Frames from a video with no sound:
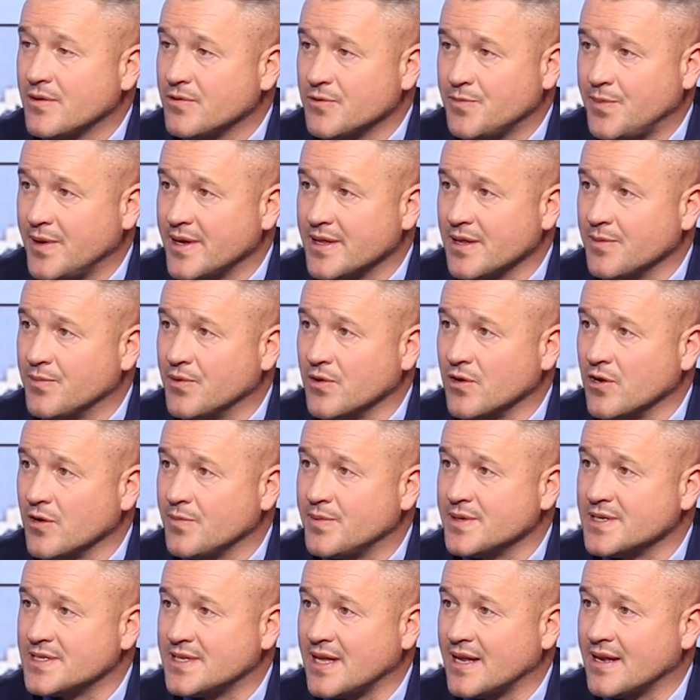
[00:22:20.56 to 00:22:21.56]
would pick the ball up
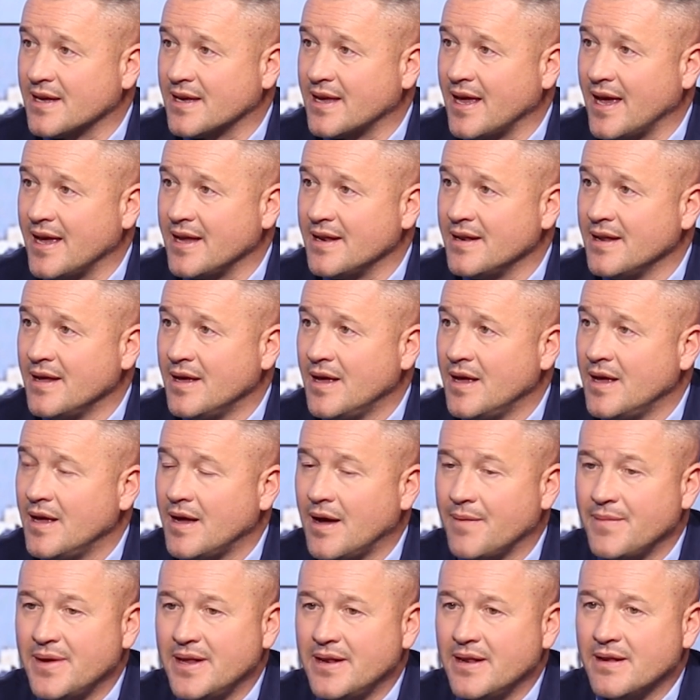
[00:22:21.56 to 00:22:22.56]
instead of Kane,
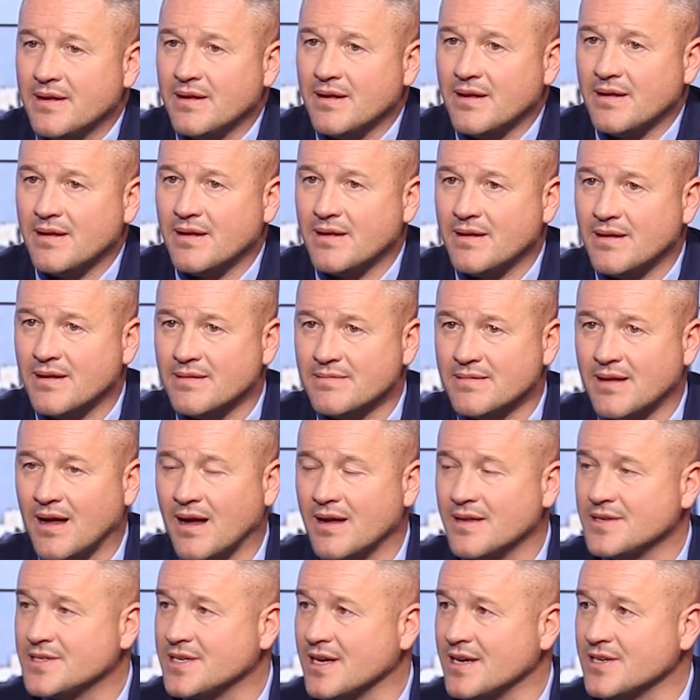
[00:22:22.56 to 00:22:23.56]
I mean,
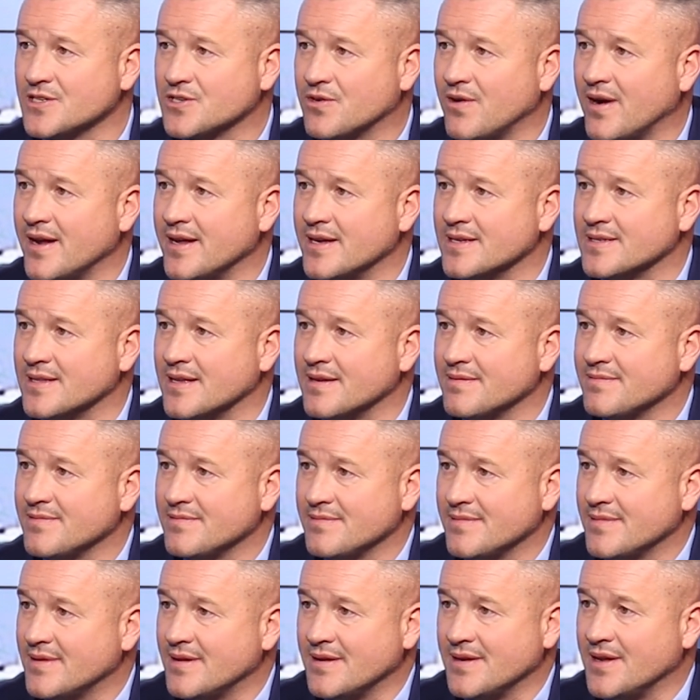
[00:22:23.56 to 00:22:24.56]
hindsight's great, isn't it?
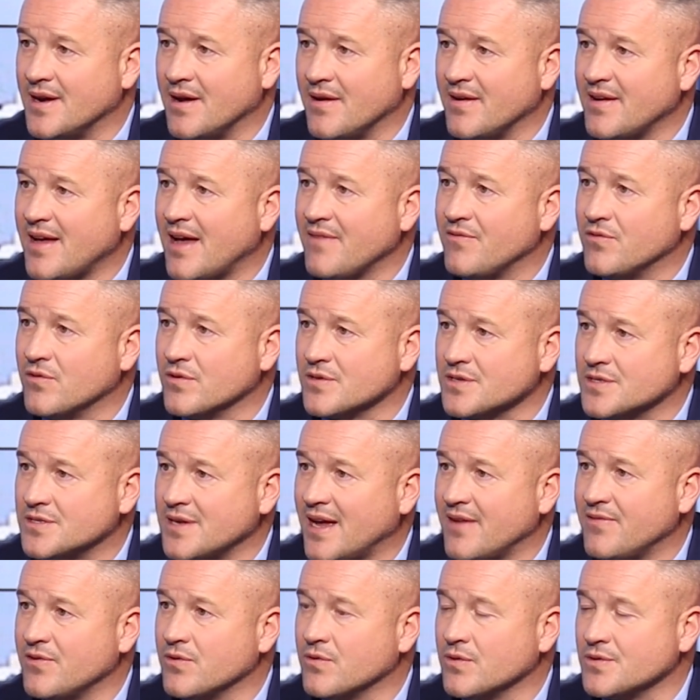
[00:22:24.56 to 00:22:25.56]
You know,
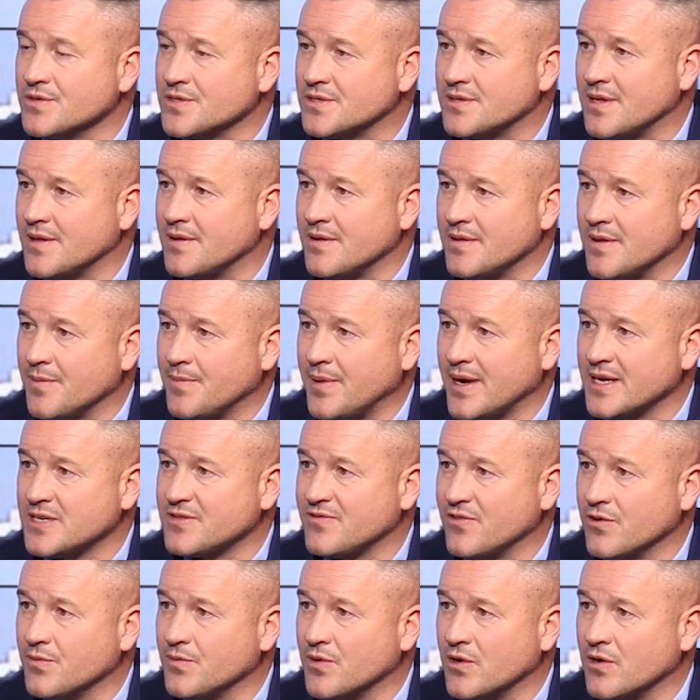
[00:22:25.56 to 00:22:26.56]
everyone's the best
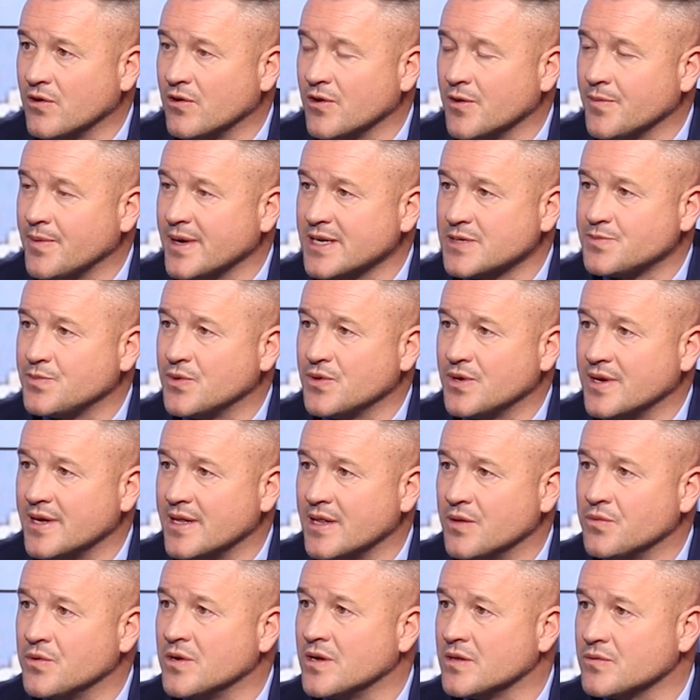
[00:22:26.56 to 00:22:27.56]
footballer or the best pundit in
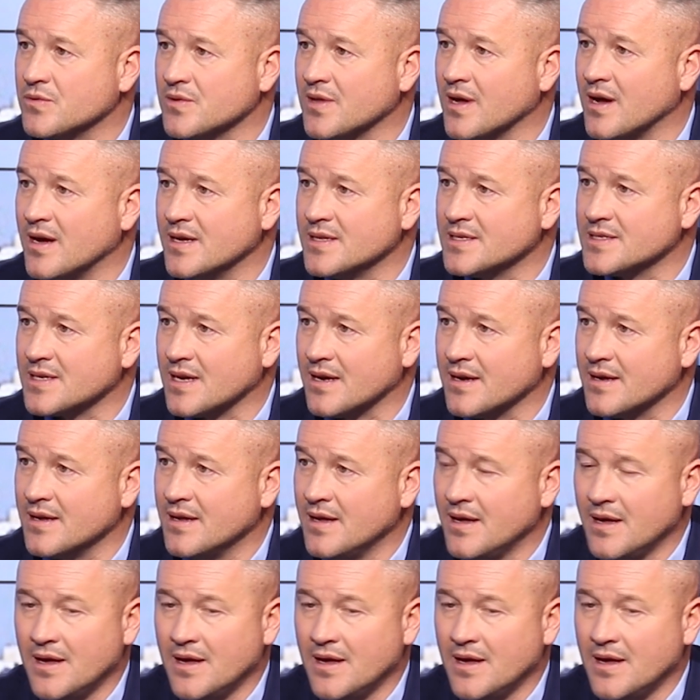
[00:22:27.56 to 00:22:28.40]
the world with hindsight.